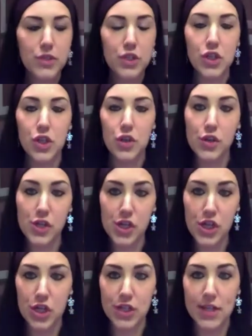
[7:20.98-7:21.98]
So those are
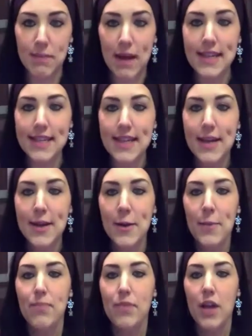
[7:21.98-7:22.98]
the nursing pads.
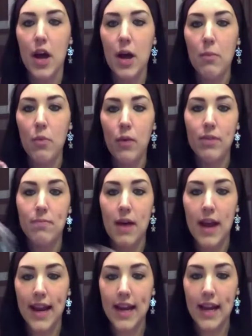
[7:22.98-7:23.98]
Um, with
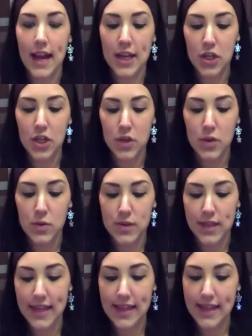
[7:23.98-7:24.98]
mine, I
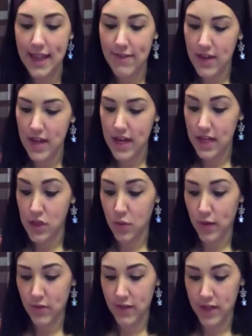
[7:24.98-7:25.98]
chose 11 and
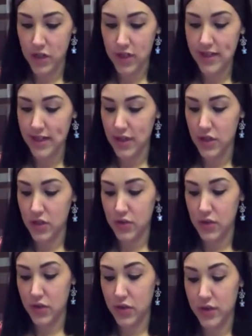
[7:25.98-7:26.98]
12 inches. I
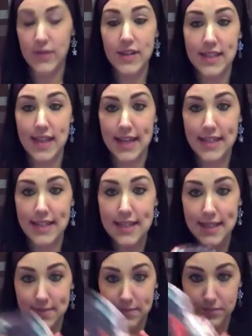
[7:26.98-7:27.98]
chose two different
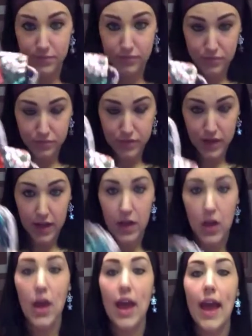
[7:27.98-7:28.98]
sizes.
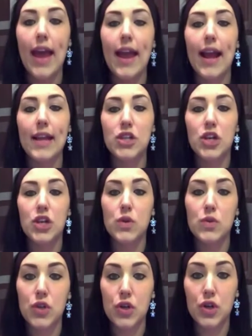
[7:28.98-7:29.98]
And I
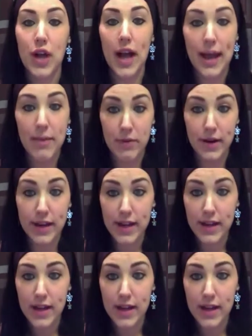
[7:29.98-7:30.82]
chose her hybrid